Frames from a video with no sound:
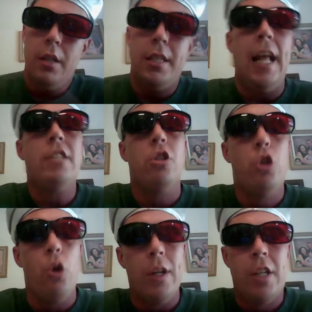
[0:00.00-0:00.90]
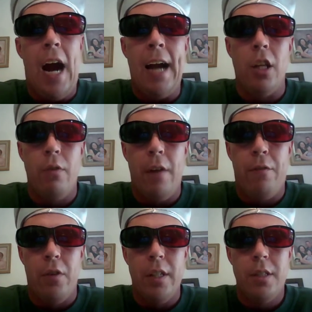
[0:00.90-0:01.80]
See, that's a George Carlin
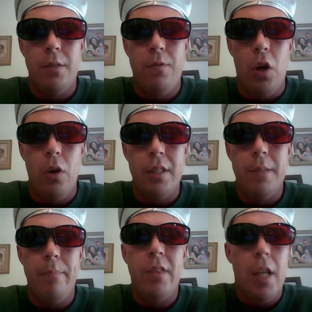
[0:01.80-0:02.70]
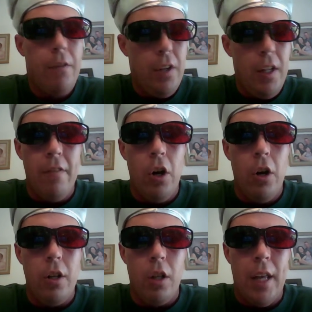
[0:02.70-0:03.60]
reference, folks. If you never
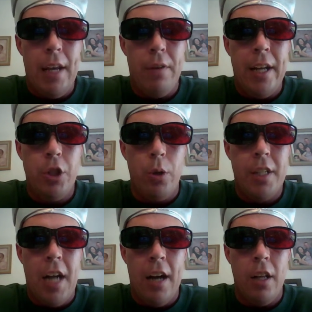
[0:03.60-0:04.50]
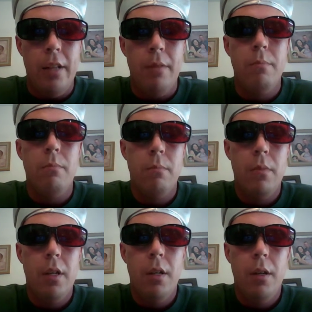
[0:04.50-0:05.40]
heard the late, great George Carlin,
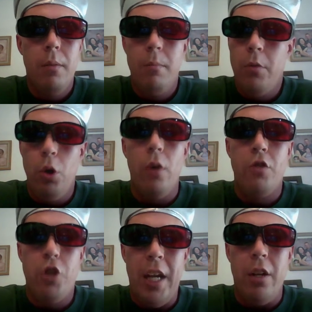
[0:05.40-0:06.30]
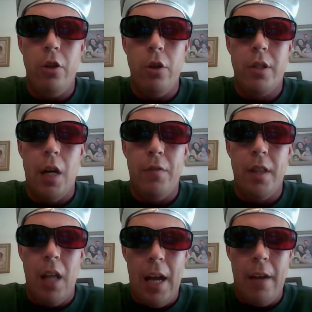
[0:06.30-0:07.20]
you have cheated yourself
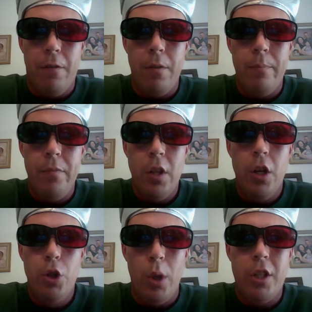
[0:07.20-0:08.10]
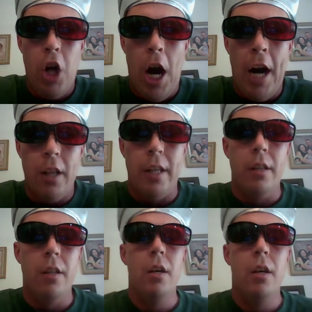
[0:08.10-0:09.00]
in life. George
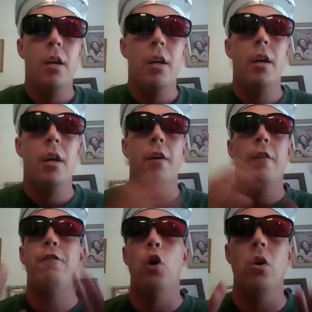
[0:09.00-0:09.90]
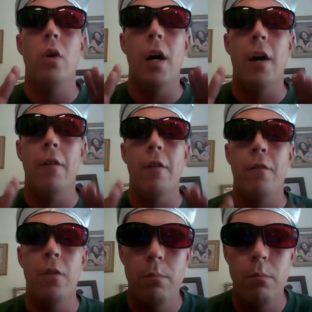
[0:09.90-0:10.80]
Carlin, full of
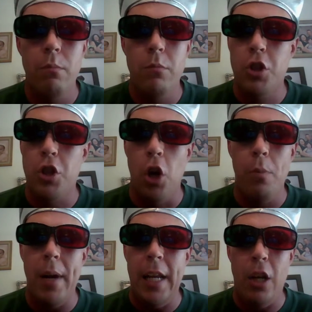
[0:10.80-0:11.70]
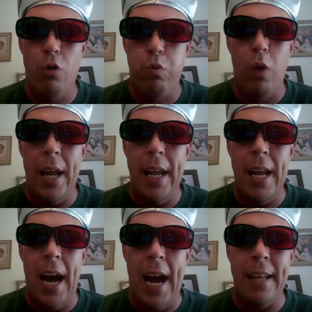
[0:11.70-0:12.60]
so many
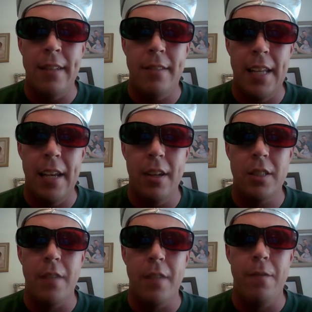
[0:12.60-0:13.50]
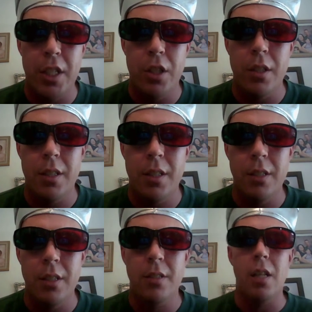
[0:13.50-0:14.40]
great ideas and visions and
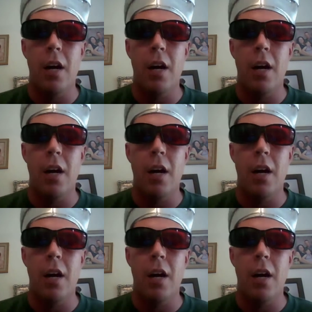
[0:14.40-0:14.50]
stuff.